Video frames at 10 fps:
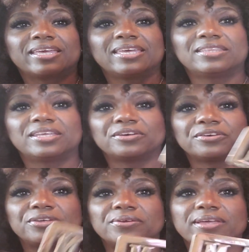and here
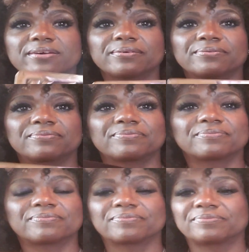you go.
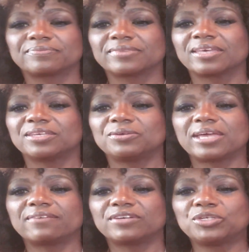We
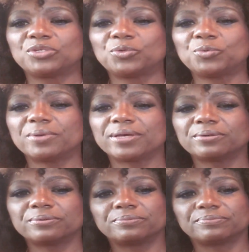have a new belt,